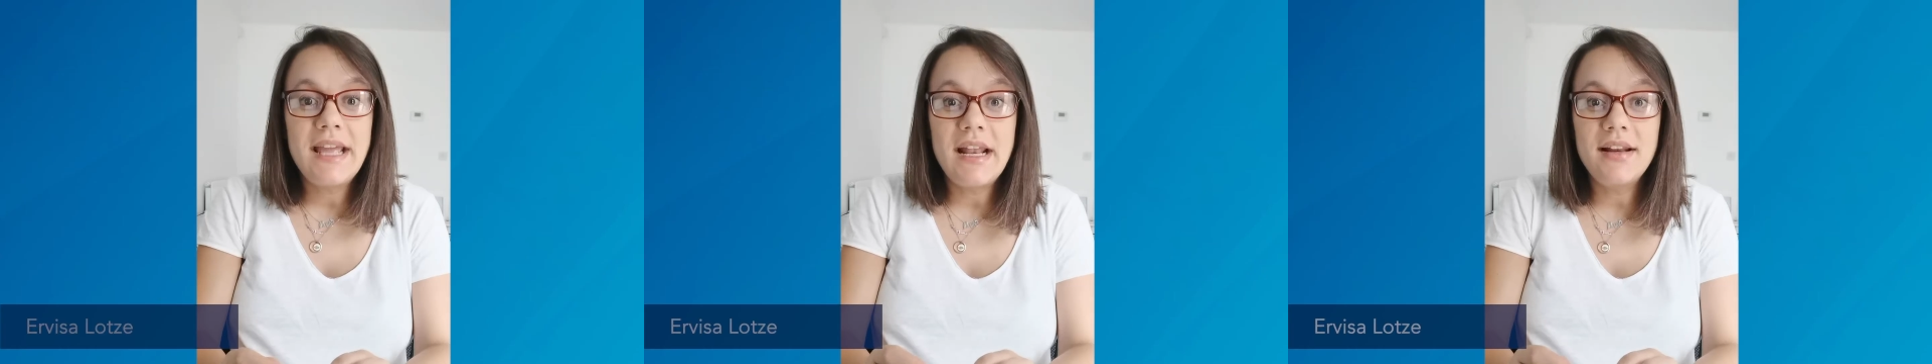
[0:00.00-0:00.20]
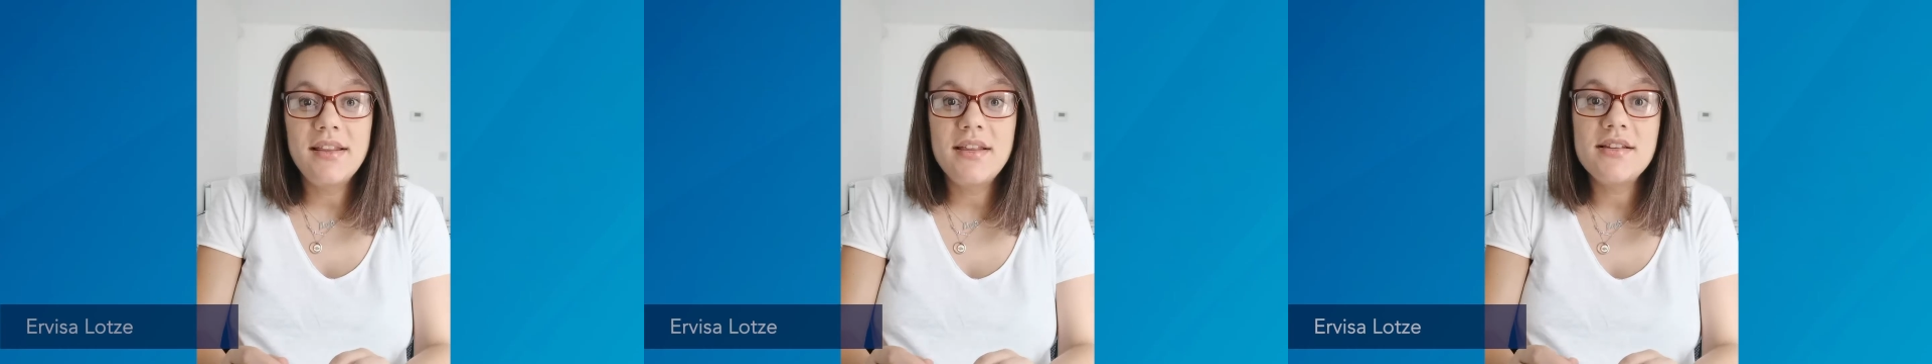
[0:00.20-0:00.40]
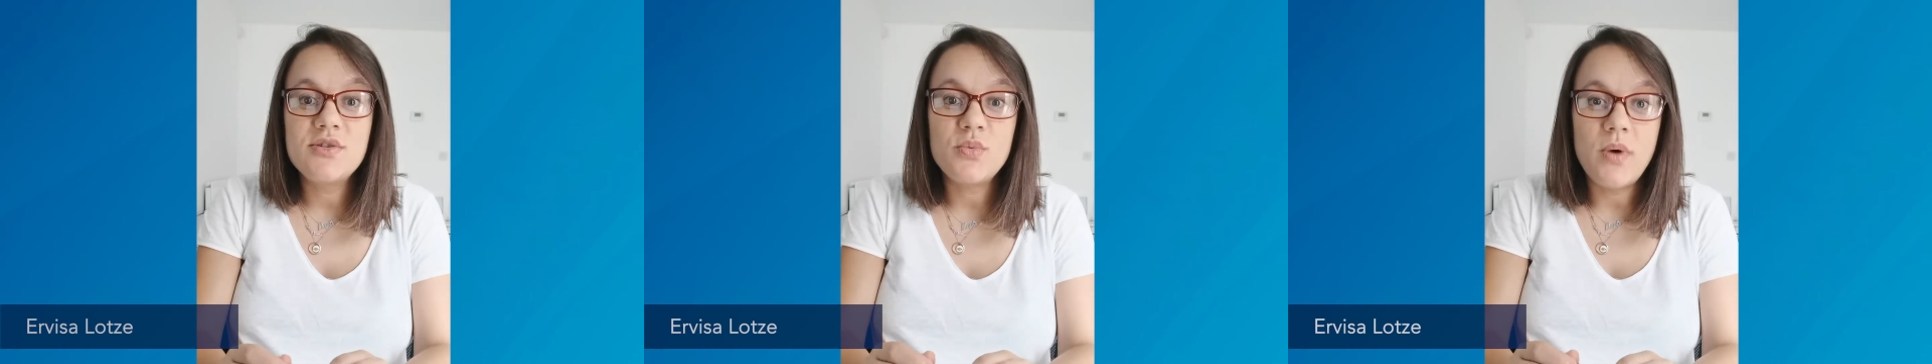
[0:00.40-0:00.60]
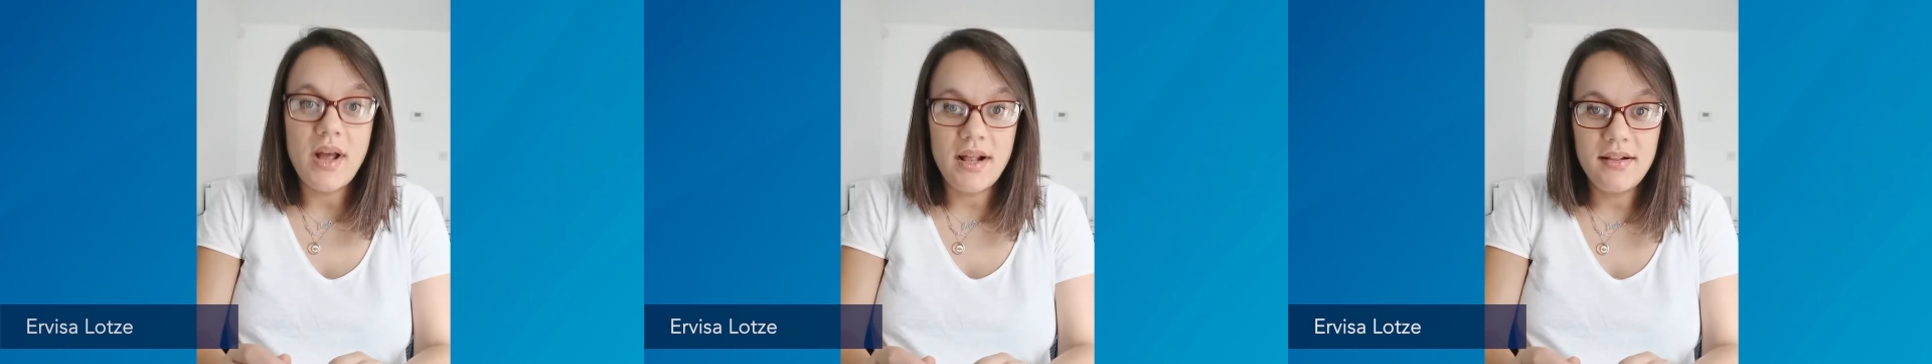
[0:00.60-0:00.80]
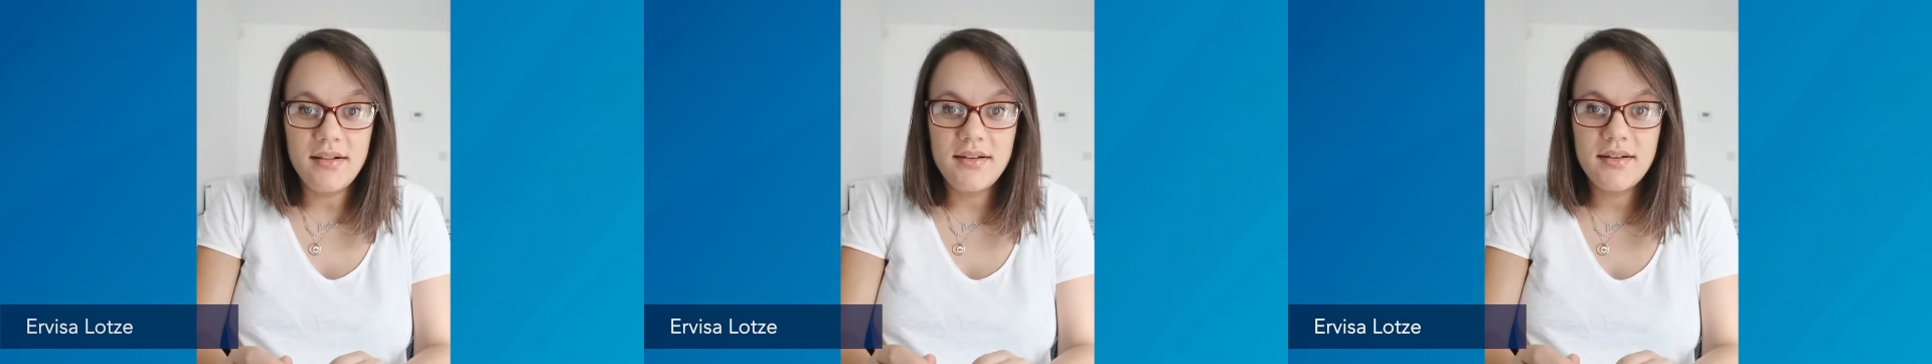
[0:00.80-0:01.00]
Health is
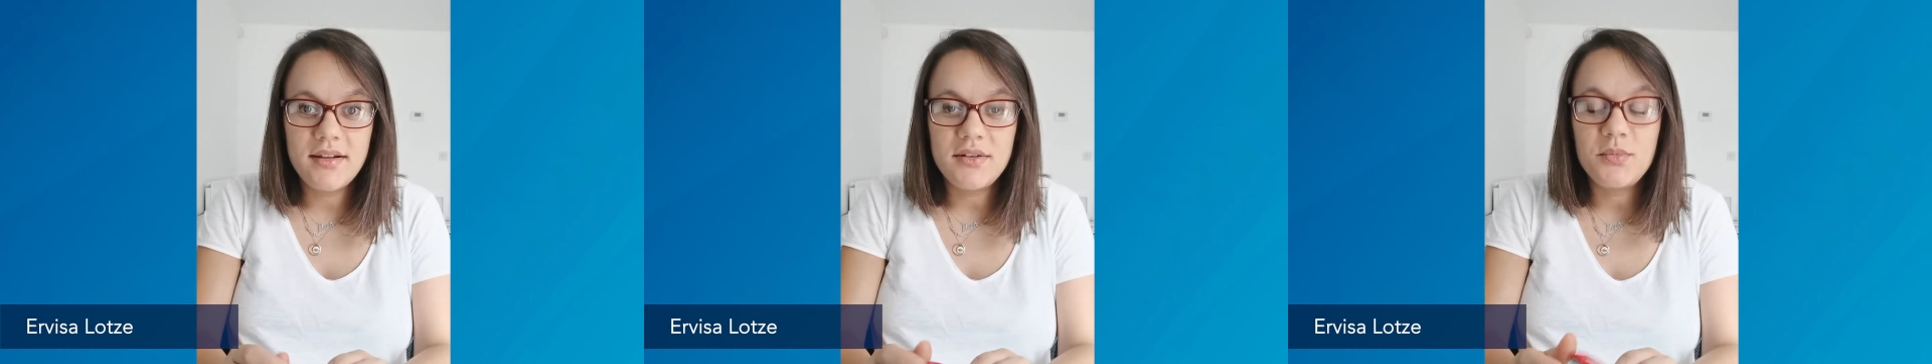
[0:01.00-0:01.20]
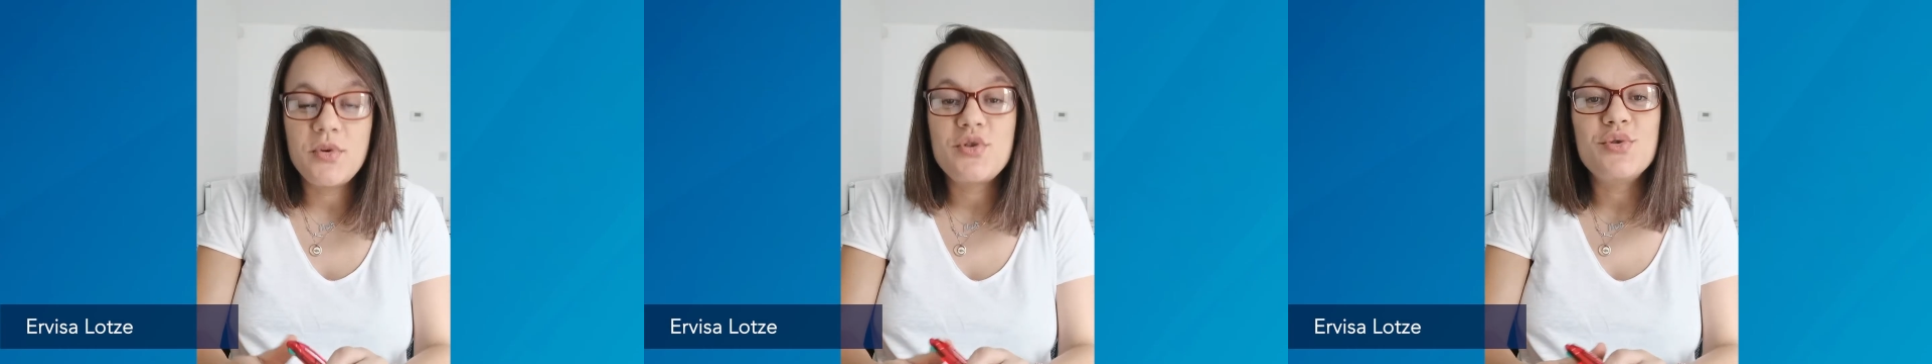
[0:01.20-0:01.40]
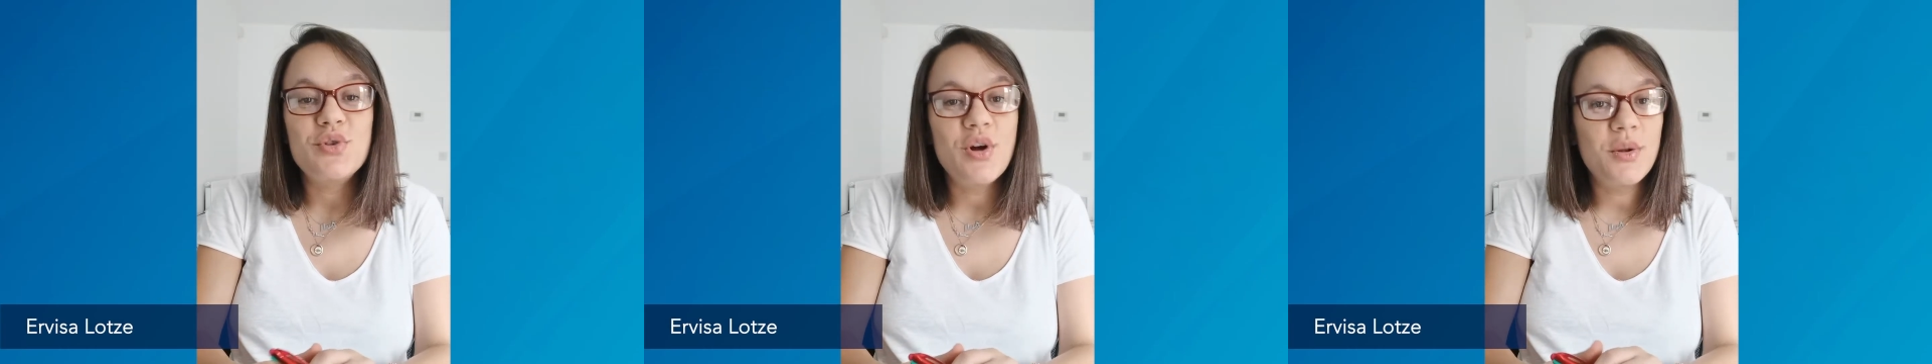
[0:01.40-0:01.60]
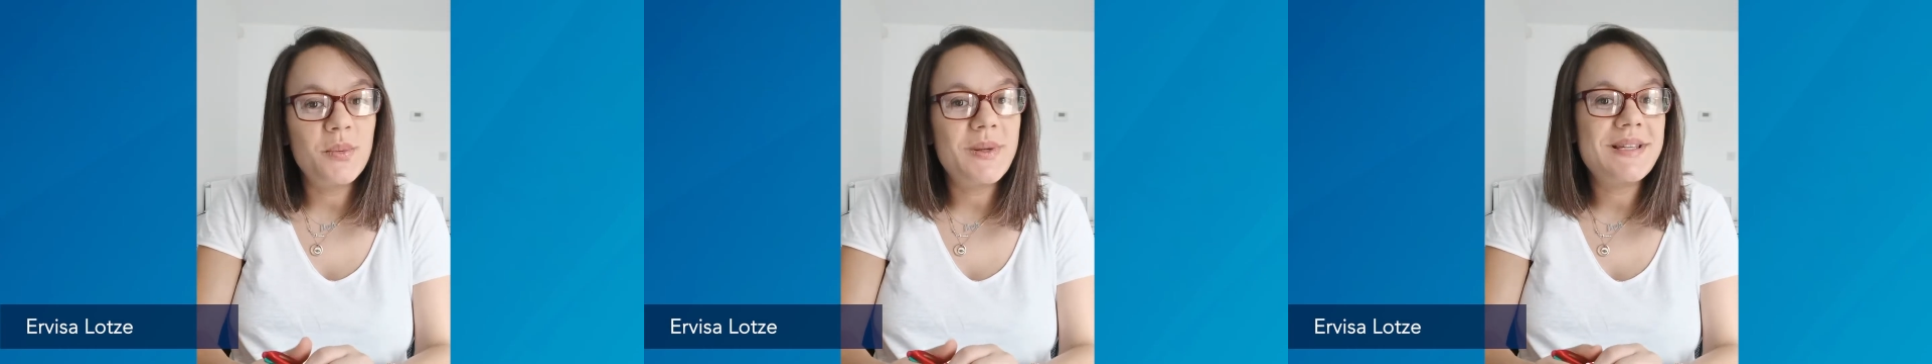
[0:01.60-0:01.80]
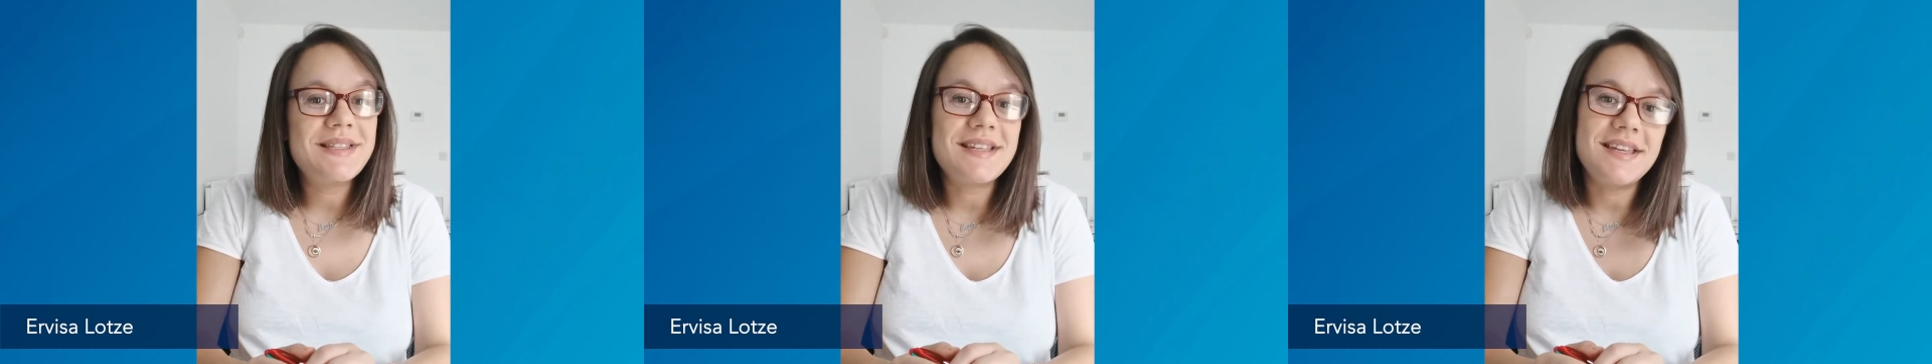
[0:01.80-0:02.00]
wealth and we should
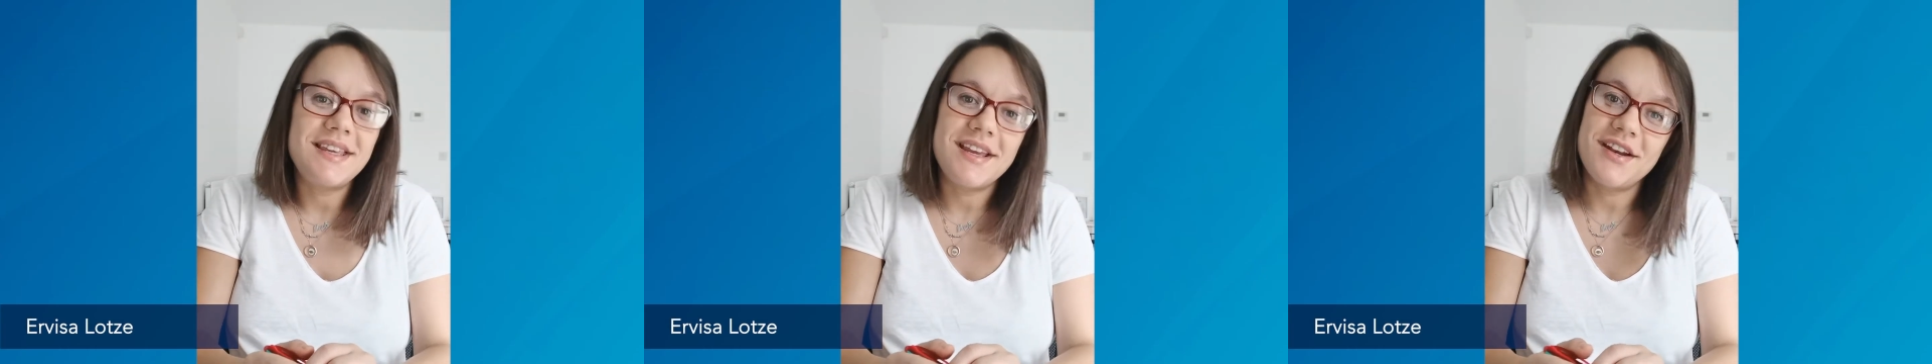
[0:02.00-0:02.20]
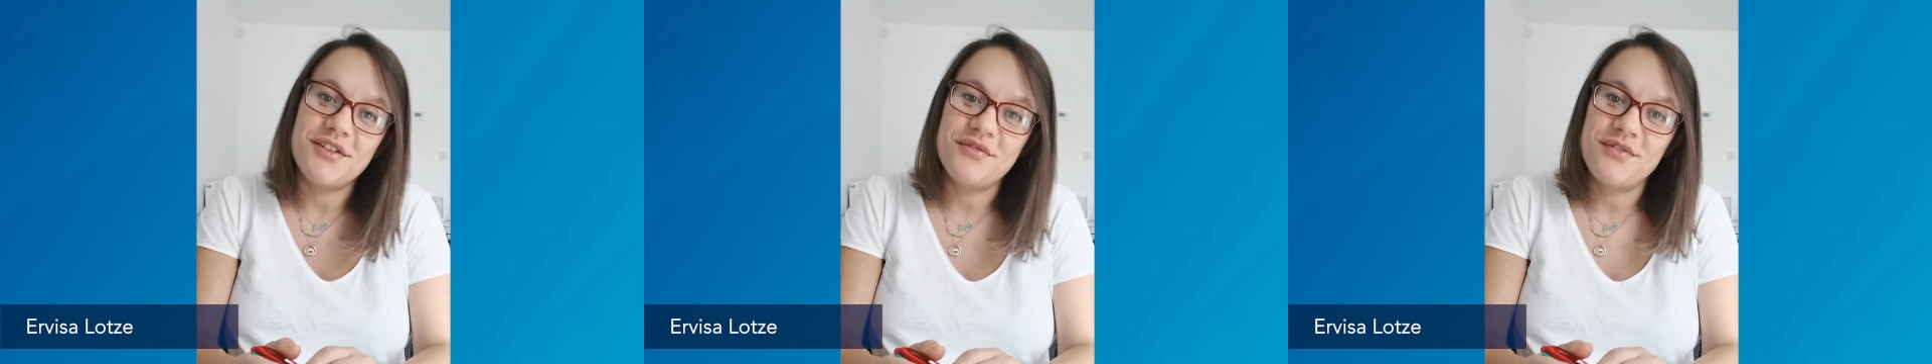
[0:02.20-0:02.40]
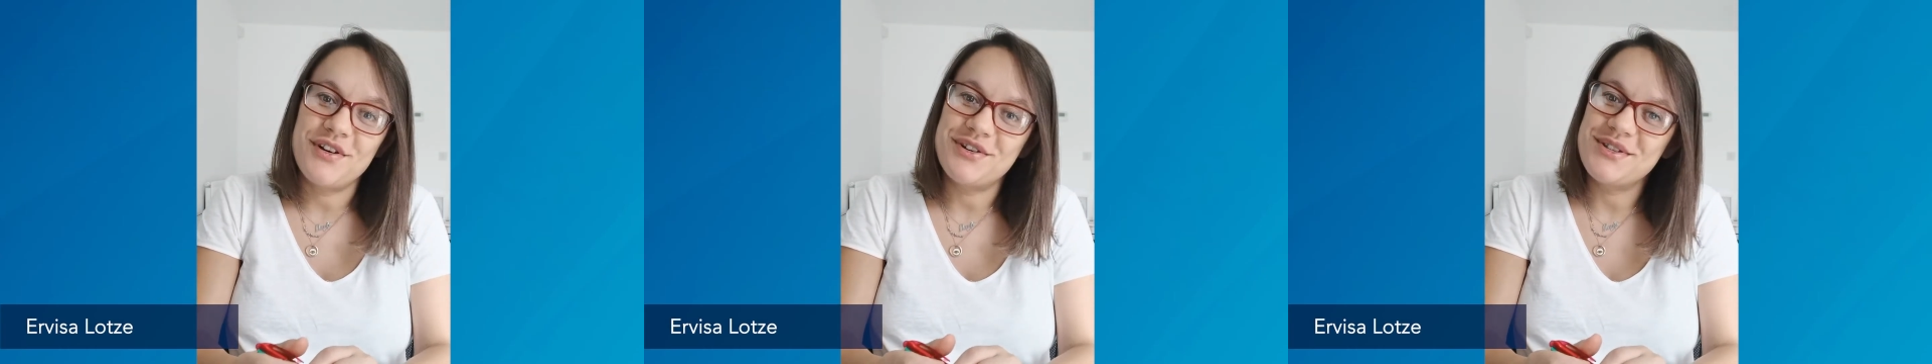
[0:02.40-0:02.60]
always take care of